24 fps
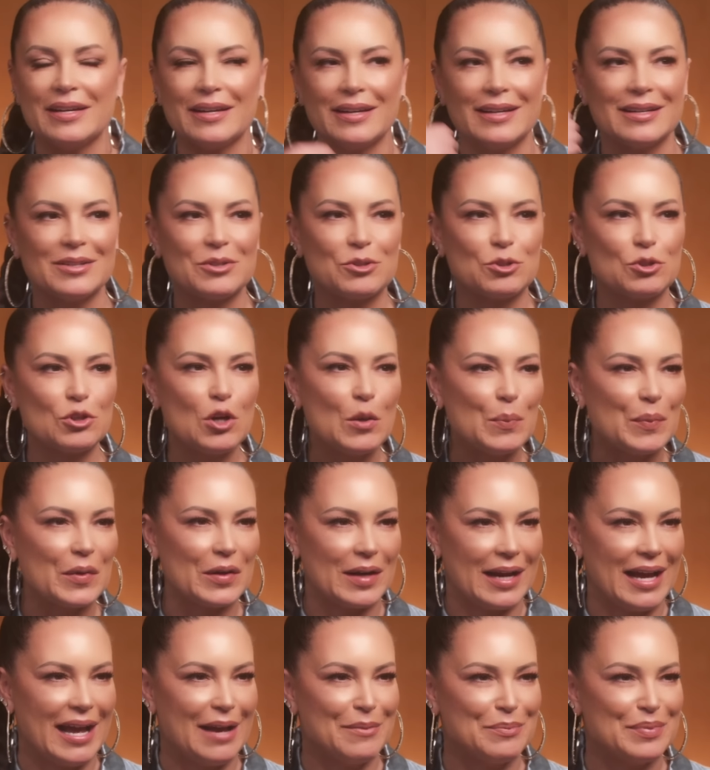in here super
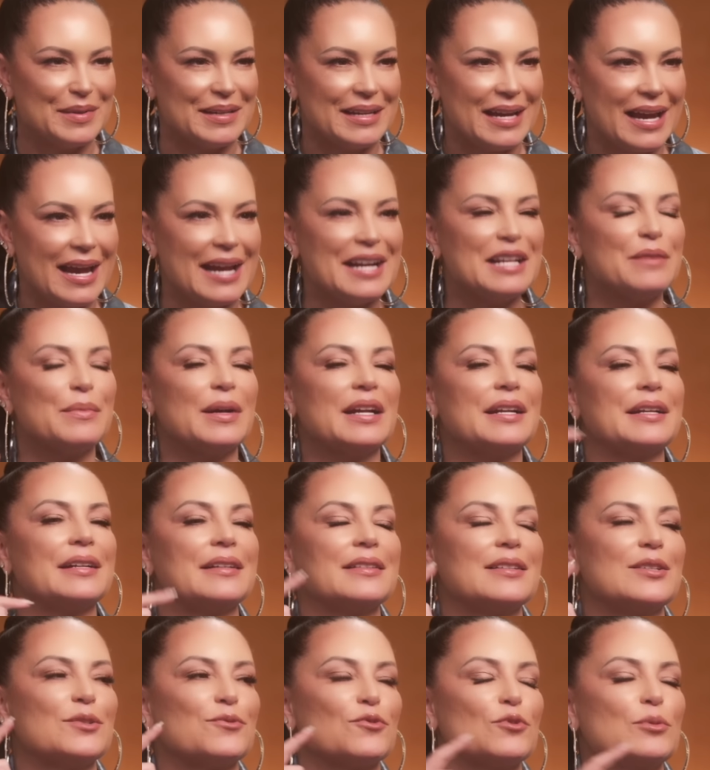happy. Anybody
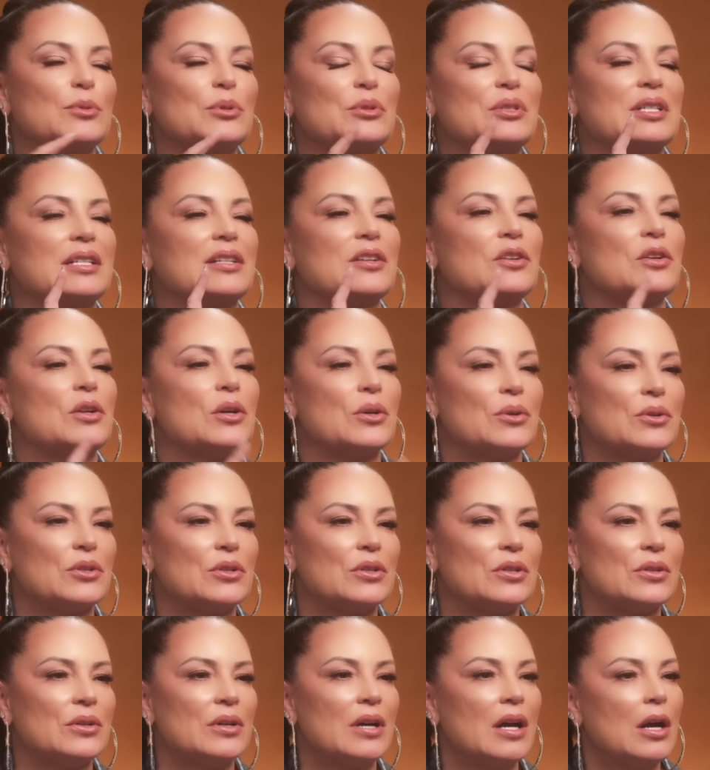in this room who didn't know
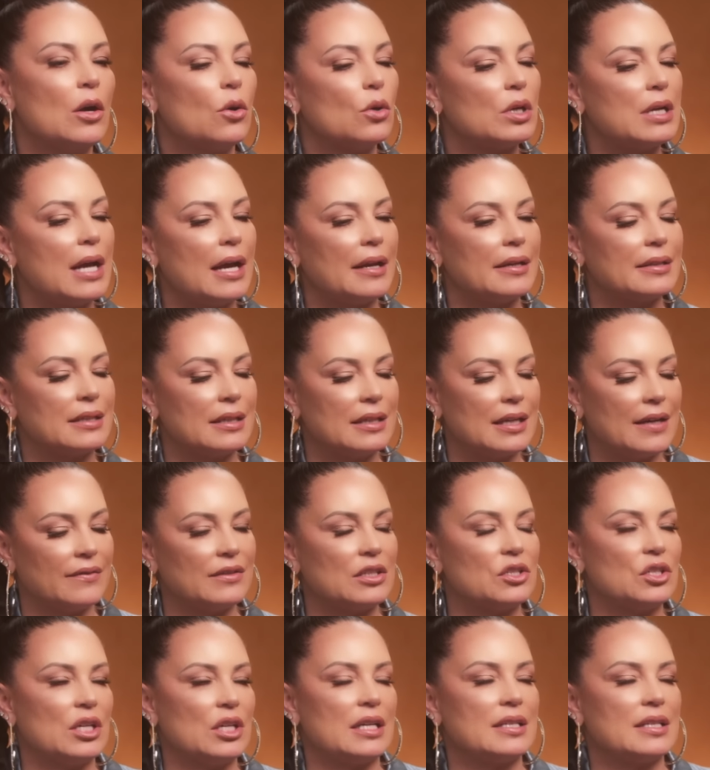you or ha- didn't have
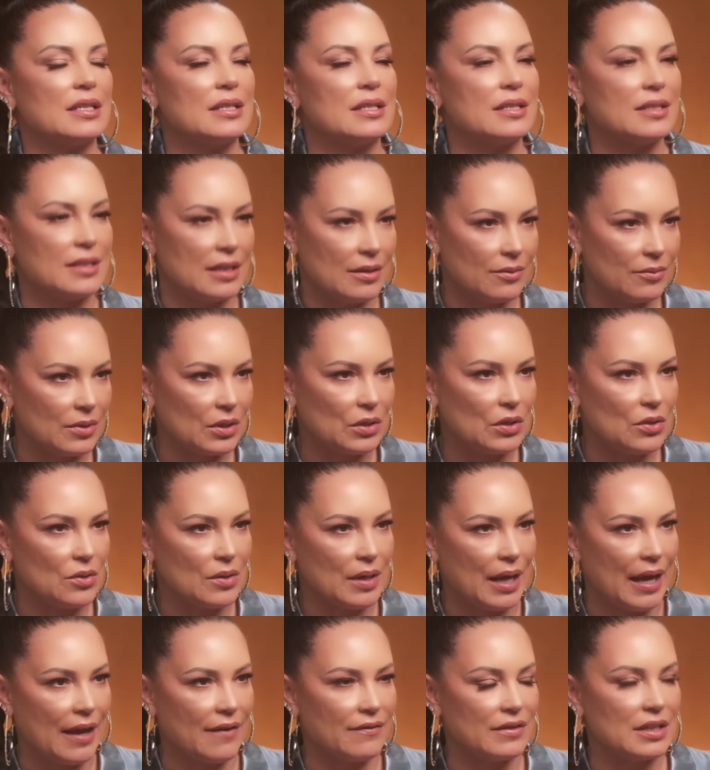the chance to sit with you
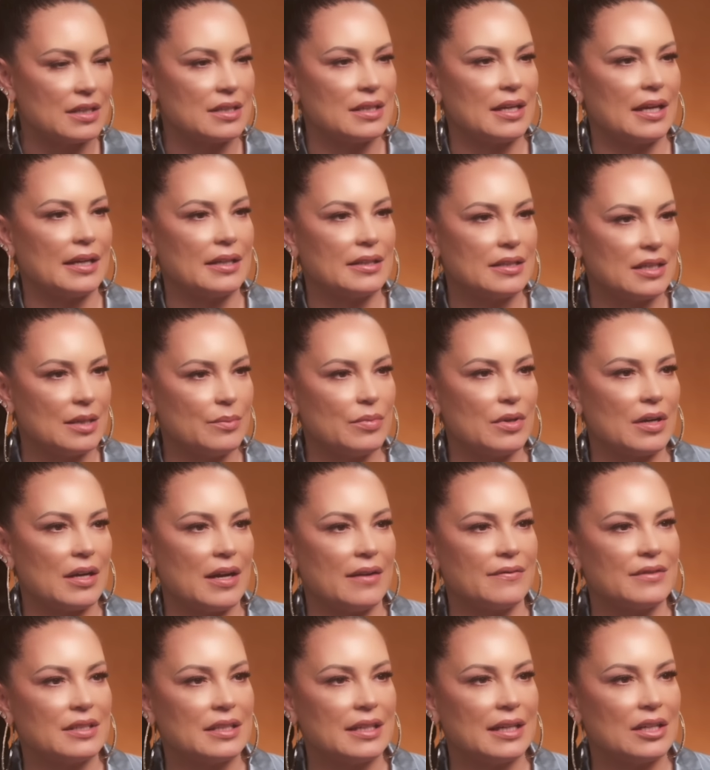and have this like deeper
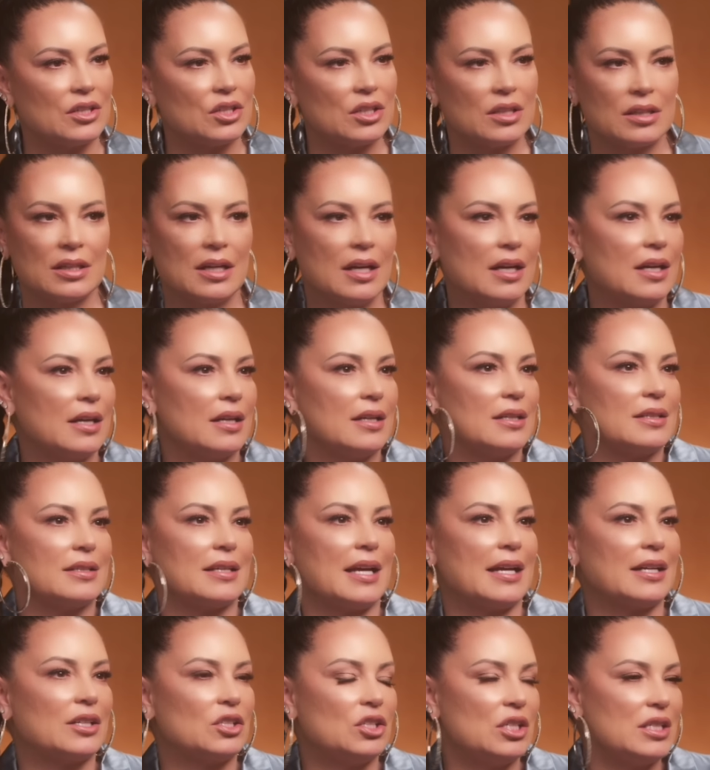conversation is
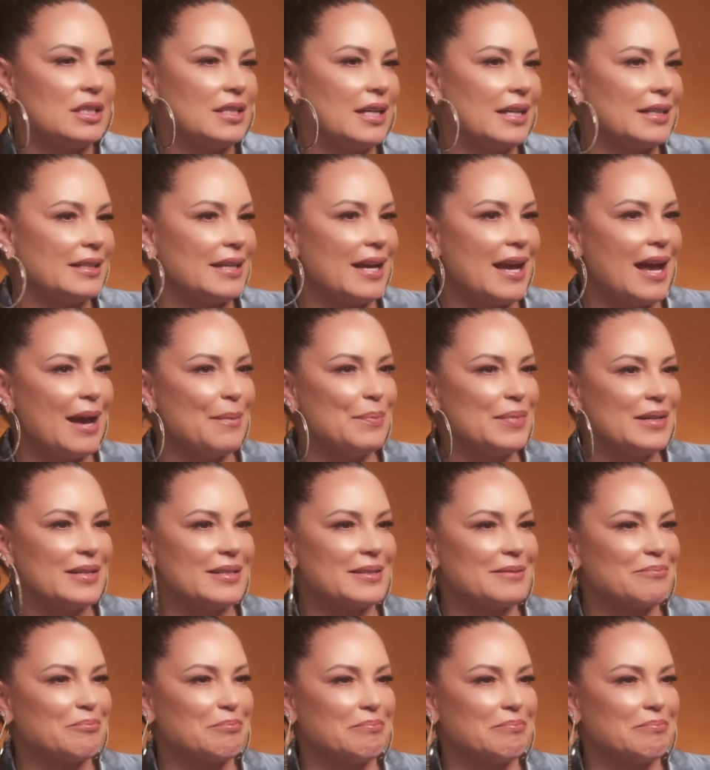like she's like the happiest